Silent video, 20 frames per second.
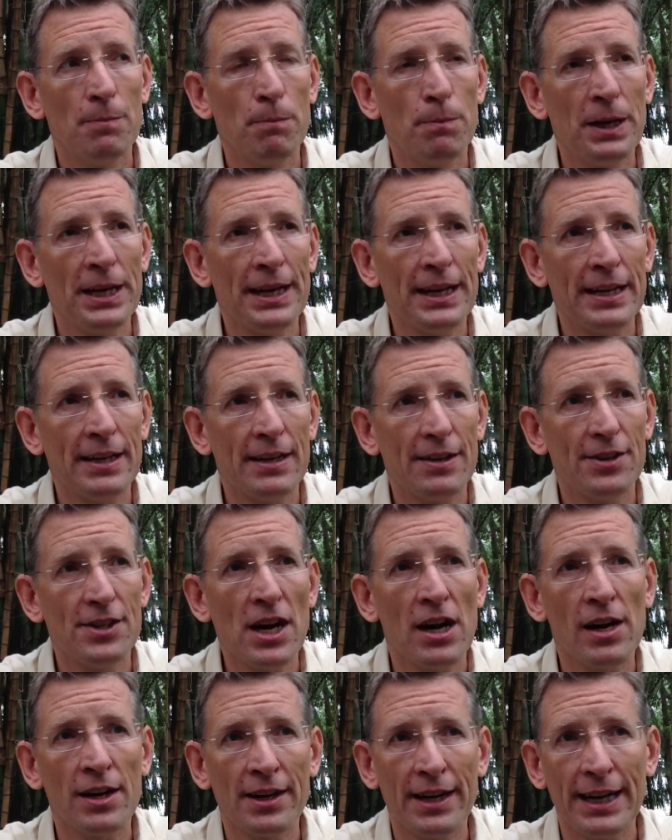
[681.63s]
been
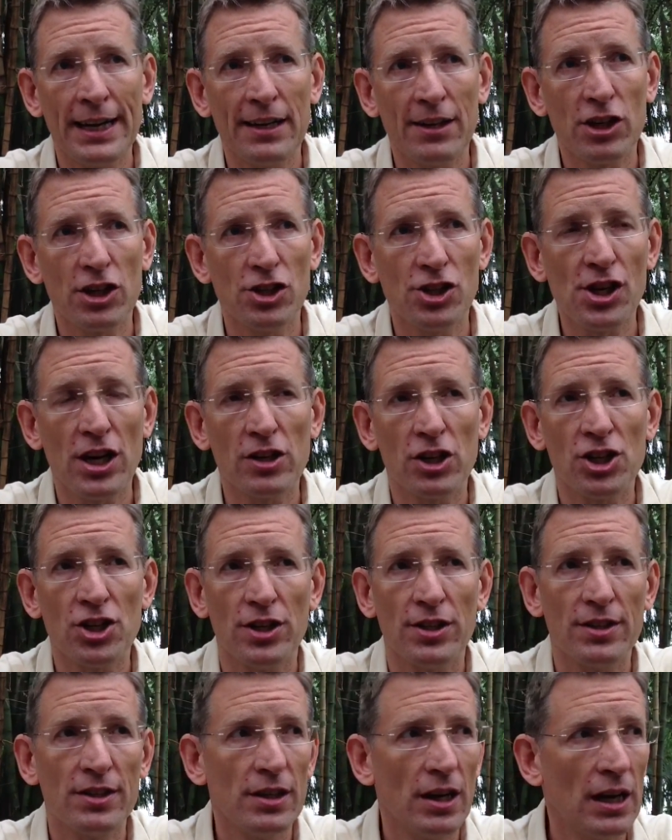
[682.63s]
done in
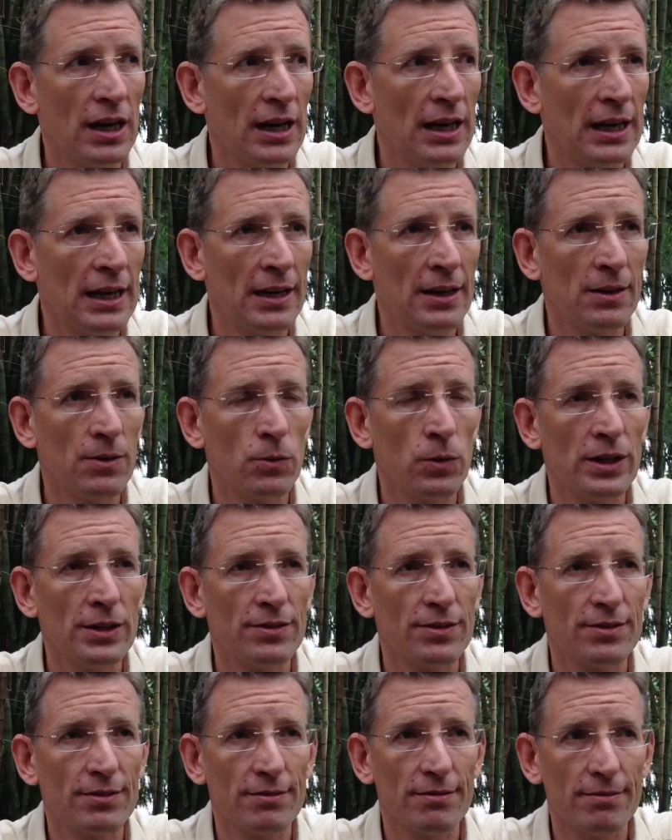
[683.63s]
conjunction
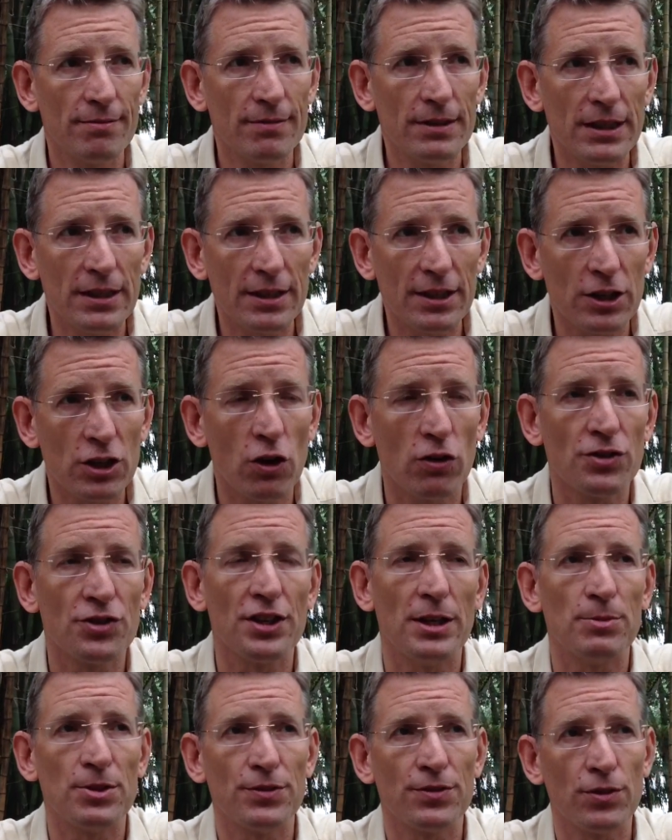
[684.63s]
with
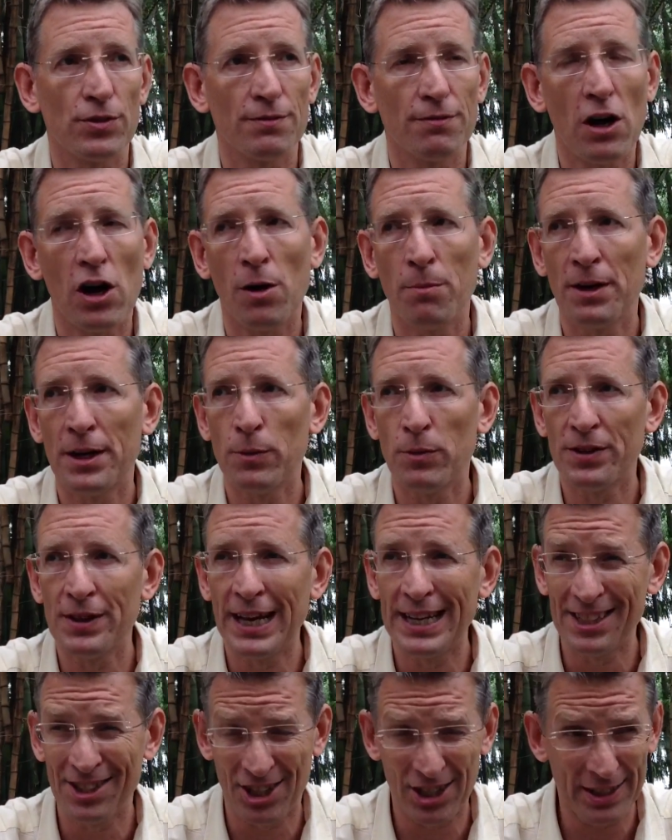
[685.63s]
concepts of sort of harmony with
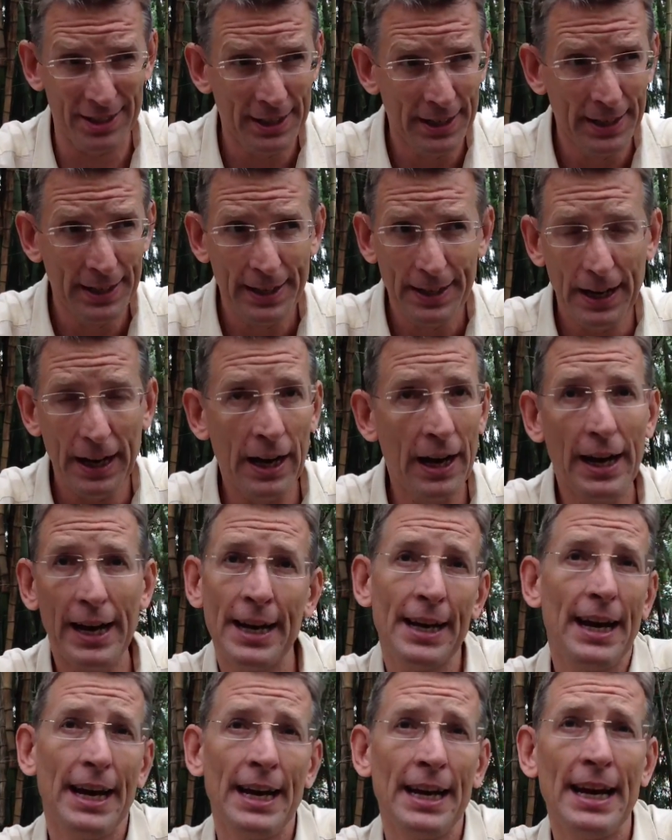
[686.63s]
nature
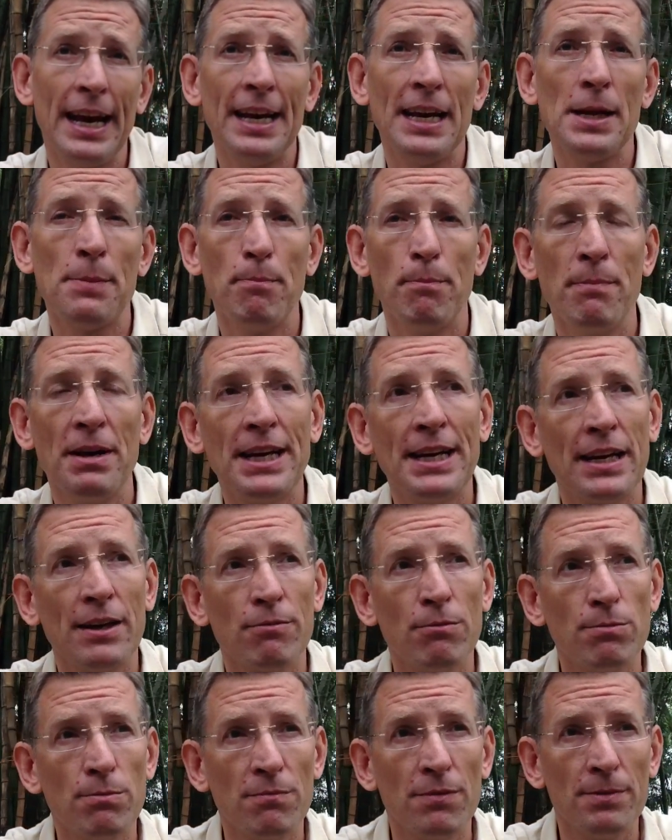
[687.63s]
in any
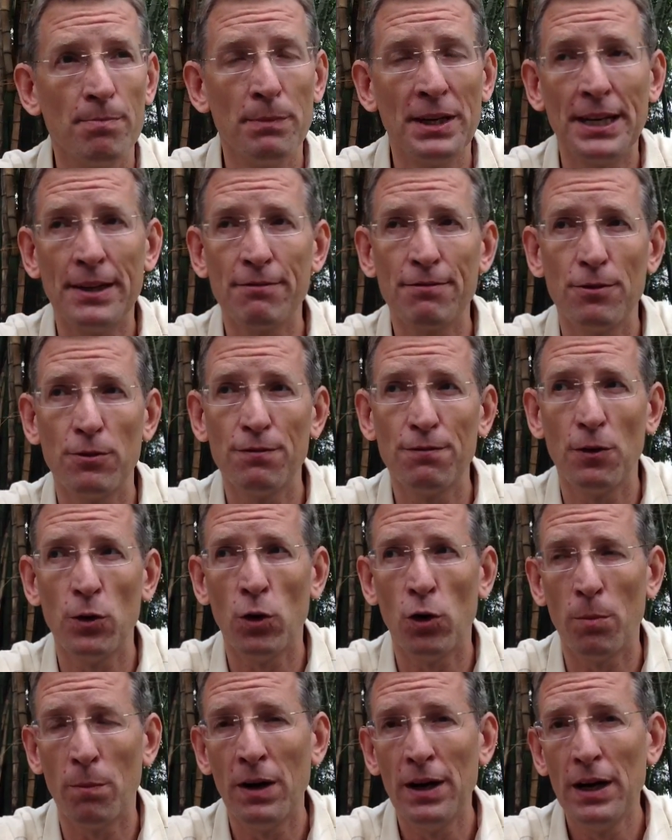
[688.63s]
meaningful
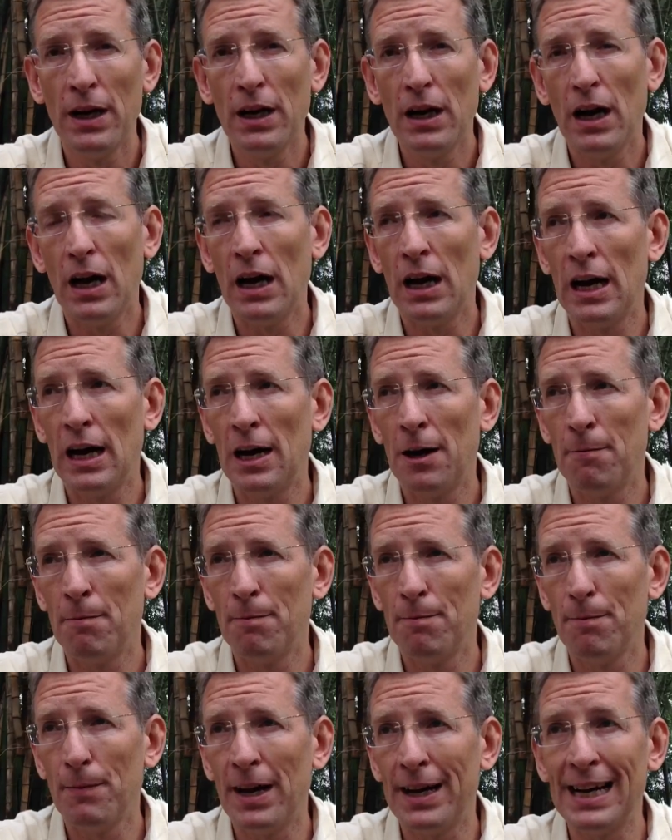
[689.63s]
form.
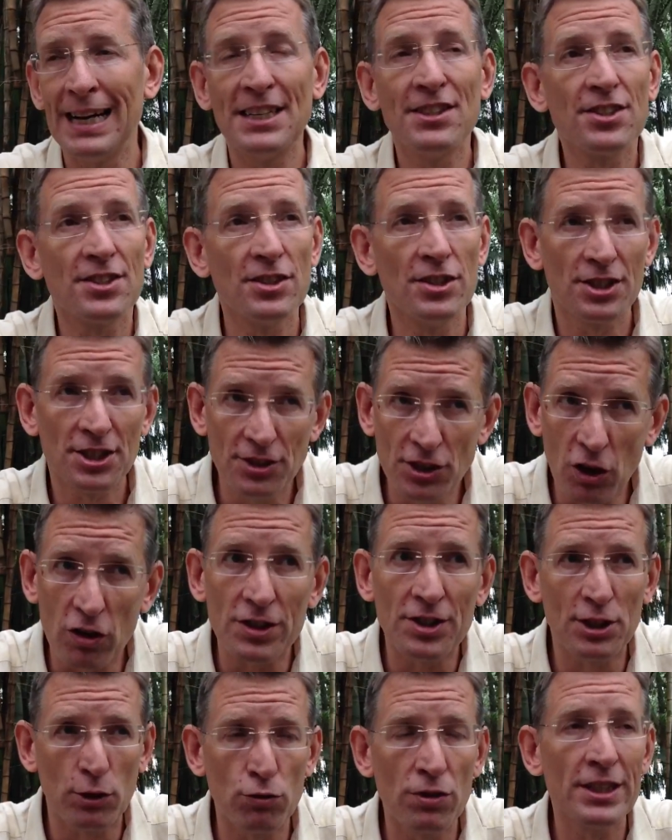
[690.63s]
At least not
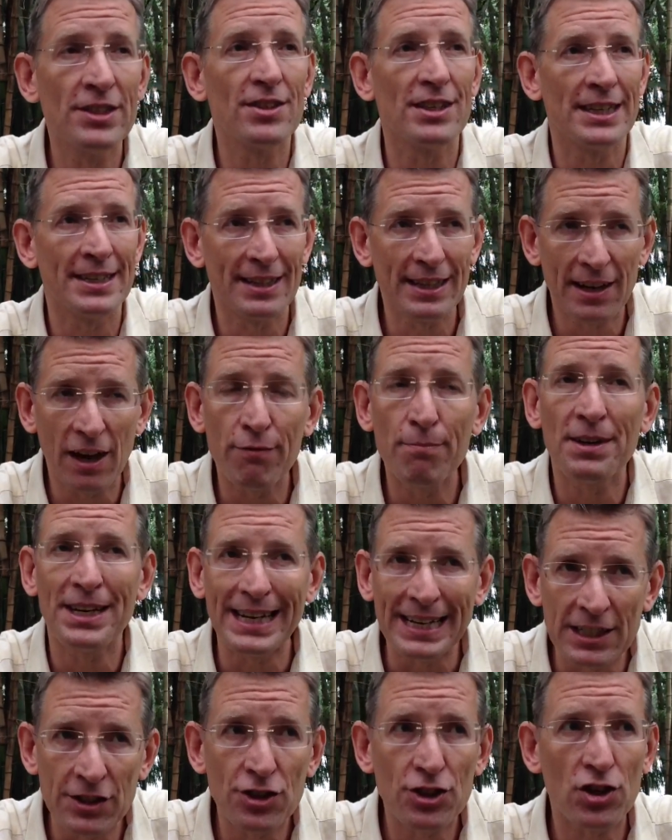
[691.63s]
until recently. The
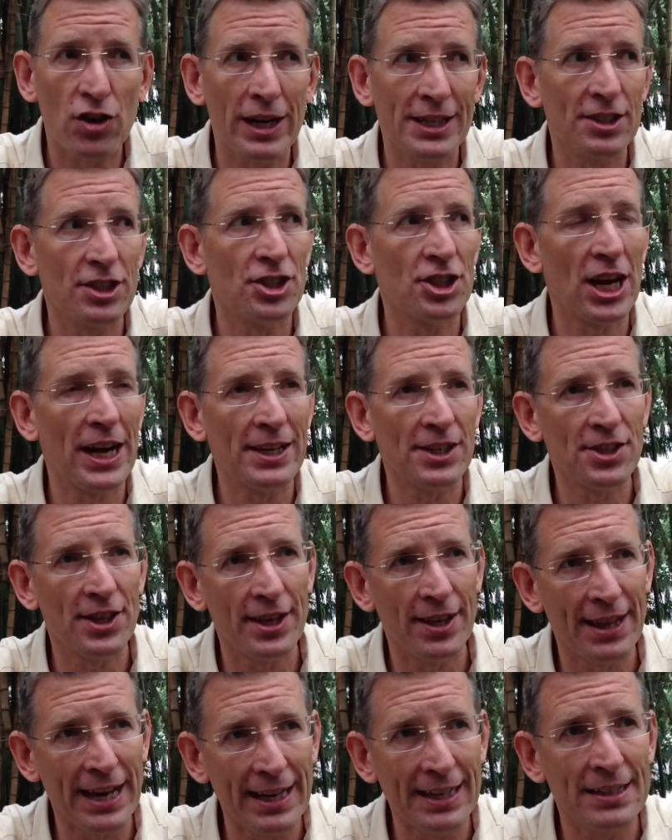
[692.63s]
government is trying to change
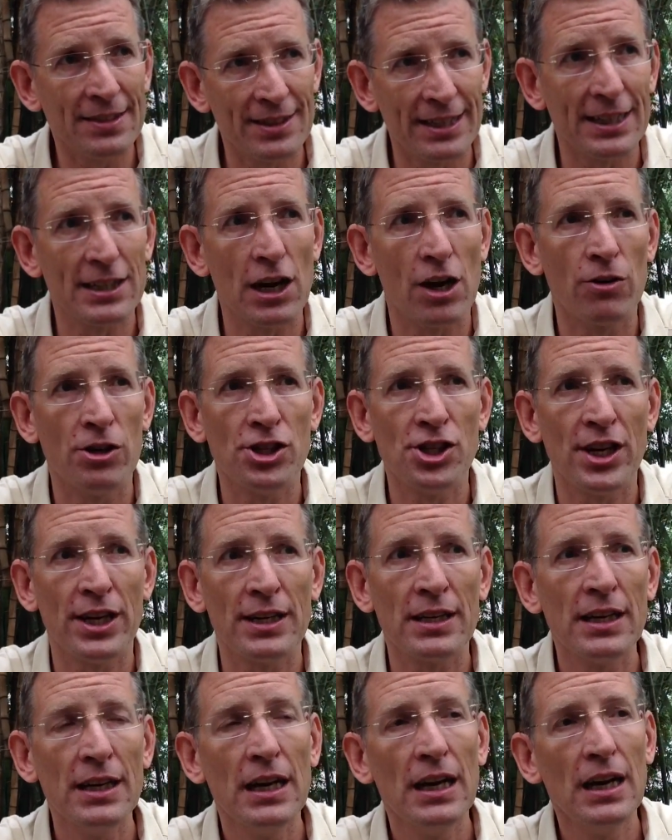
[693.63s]
there. That is encouraging.